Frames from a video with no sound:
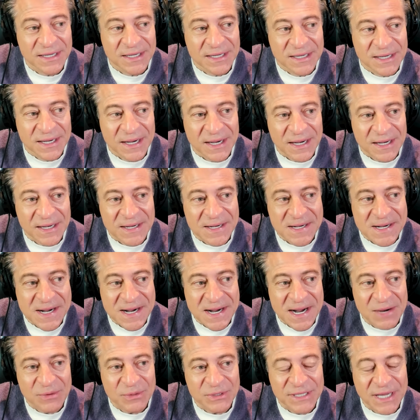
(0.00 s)

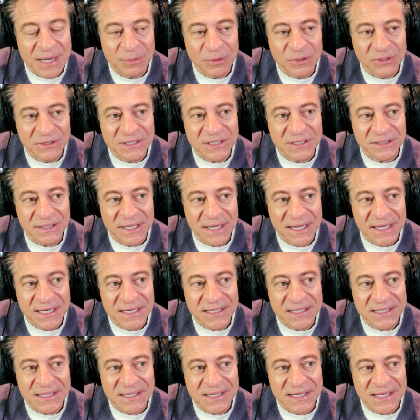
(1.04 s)
I was able to
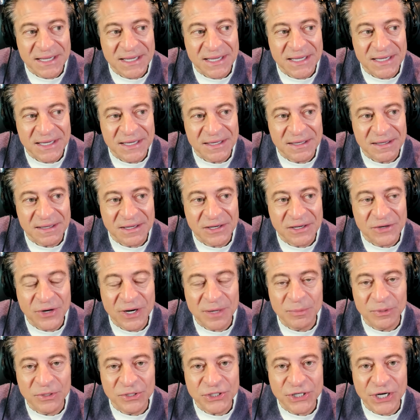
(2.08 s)
land an
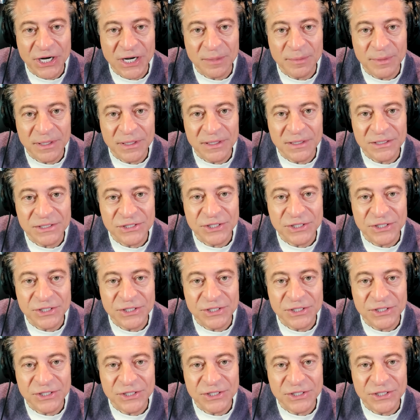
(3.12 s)
incredible gentleman,